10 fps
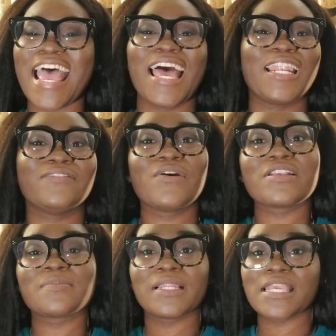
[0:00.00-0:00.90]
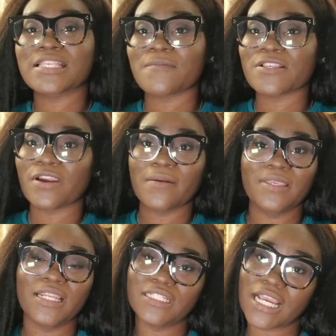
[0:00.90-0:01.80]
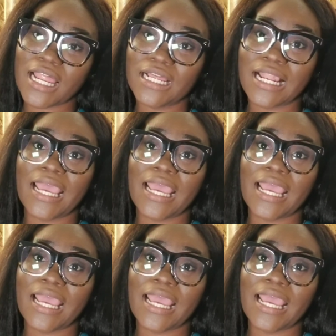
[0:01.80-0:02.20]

And of course, please subscribe to the channel.